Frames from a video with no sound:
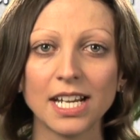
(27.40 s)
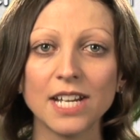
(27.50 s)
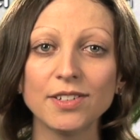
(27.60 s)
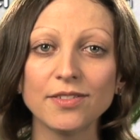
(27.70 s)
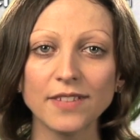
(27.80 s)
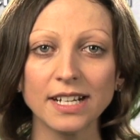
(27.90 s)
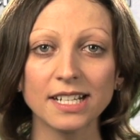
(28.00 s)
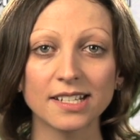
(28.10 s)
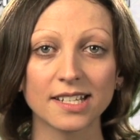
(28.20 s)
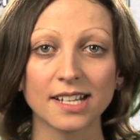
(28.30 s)
If you feel
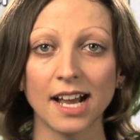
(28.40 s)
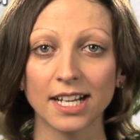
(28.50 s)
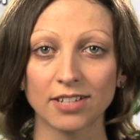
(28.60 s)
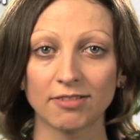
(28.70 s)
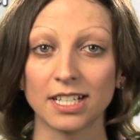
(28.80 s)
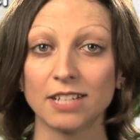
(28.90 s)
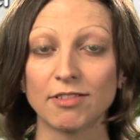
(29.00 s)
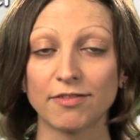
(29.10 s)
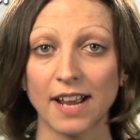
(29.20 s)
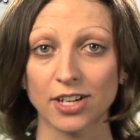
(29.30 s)
it doesn't accurately
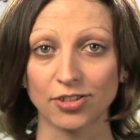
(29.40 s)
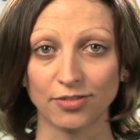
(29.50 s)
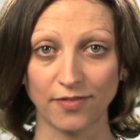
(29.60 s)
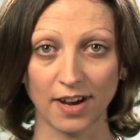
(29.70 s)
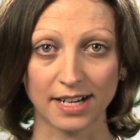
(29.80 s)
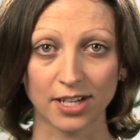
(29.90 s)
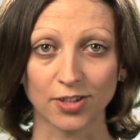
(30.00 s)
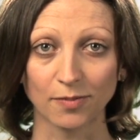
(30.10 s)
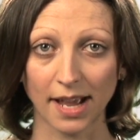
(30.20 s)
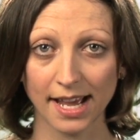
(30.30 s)
reflect your
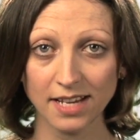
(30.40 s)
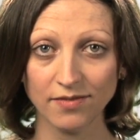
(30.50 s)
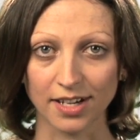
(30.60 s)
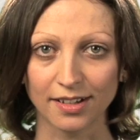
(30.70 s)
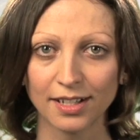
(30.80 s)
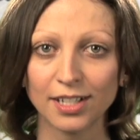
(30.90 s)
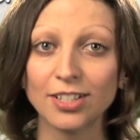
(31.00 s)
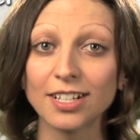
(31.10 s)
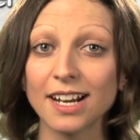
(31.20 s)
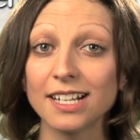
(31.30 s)
financial behaviour,
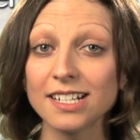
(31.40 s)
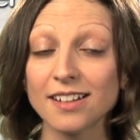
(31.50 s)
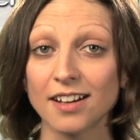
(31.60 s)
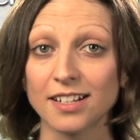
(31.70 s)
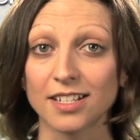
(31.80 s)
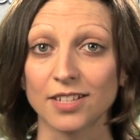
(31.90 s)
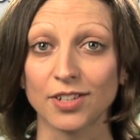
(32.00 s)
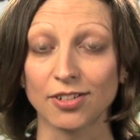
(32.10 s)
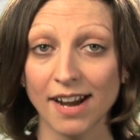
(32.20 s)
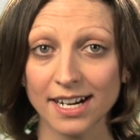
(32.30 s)
you can add a notice of
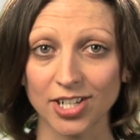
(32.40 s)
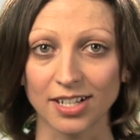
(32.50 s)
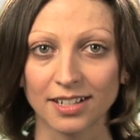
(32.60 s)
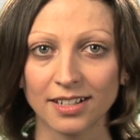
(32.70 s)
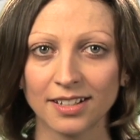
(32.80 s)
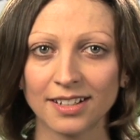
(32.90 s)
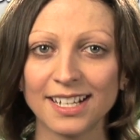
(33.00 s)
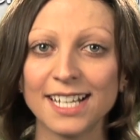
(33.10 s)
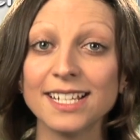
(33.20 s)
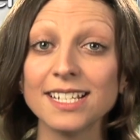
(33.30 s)
correction.
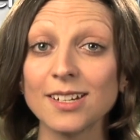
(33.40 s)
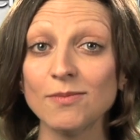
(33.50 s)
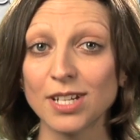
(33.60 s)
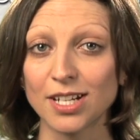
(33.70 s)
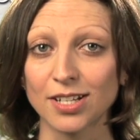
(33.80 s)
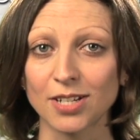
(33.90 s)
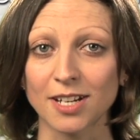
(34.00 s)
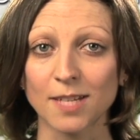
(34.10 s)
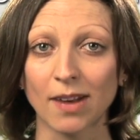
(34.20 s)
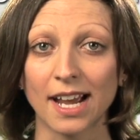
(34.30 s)
This can be used to
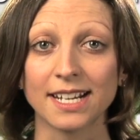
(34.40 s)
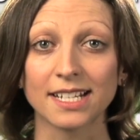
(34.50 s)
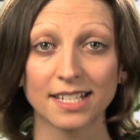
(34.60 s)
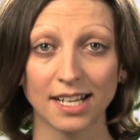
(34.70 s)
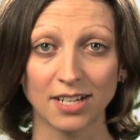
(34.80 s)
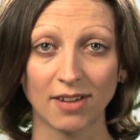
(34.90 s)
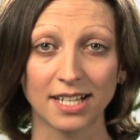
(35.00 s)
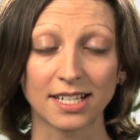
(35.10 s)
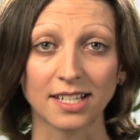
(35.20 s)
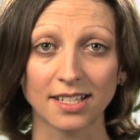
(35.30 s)
explain
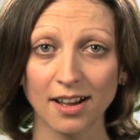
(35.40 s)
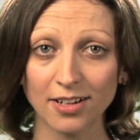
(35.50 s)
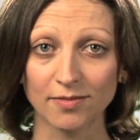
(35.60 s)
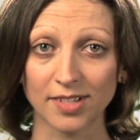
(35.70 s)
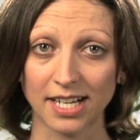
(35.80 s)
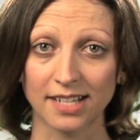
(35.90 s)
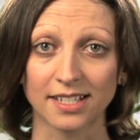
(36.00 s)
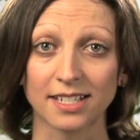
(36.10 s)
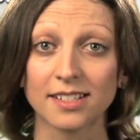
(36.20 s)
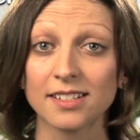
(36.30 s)
extenuating
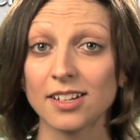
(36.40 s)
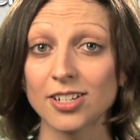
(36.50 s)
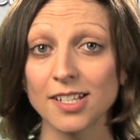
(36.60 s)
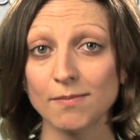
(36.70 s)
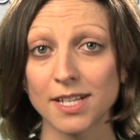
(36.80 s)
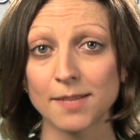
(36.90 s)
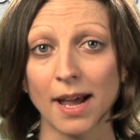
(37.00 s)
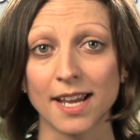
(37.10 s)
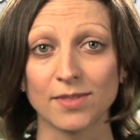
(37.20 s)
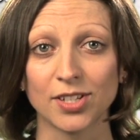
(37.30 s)
circumstances such as missed
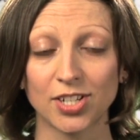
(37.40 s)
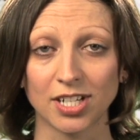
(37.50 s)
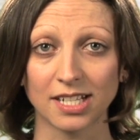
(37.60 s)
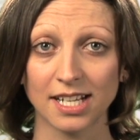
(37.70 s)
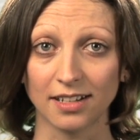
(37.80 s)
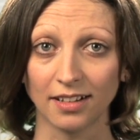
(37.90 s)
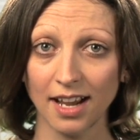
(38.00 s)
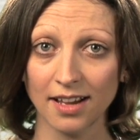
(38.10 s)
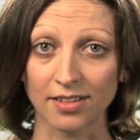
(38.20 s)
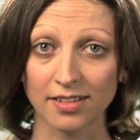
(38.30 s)
payments due to ill
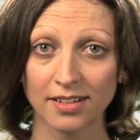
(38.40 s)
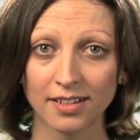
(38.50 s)
health.